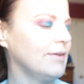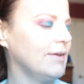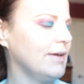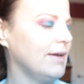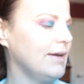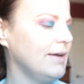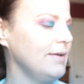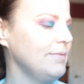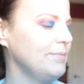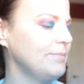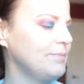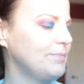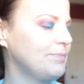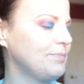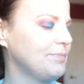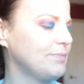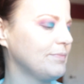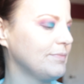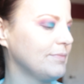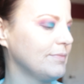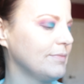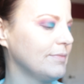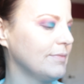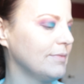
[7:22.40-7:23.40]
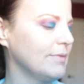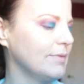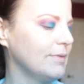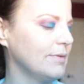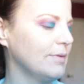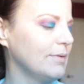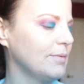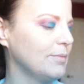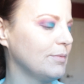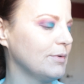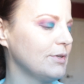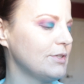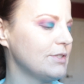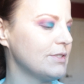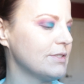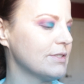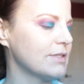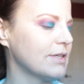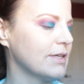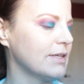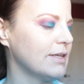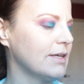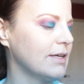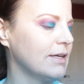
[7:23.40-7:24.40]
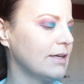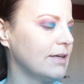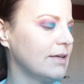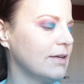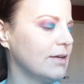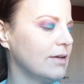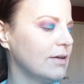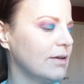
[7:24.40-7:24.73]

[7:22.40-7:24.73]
Okay. We're just gonna,